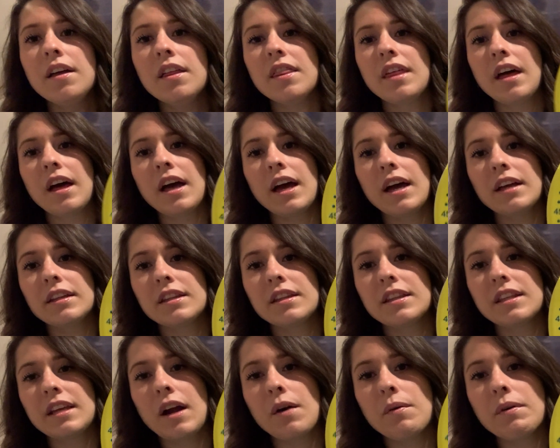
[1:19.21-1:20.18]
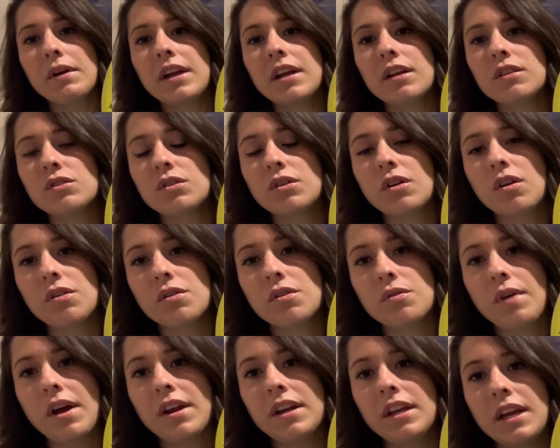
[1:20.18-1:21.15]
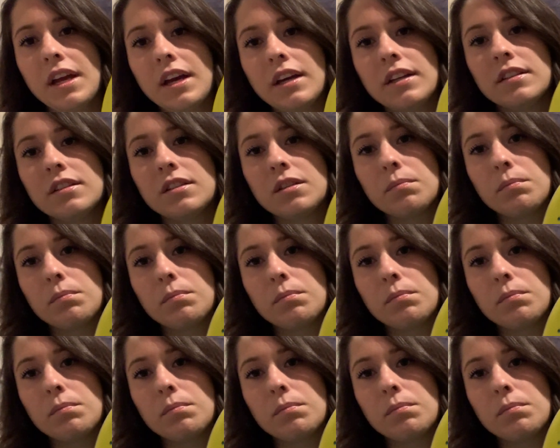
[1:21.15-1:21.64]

that the hour hands are all the red hands.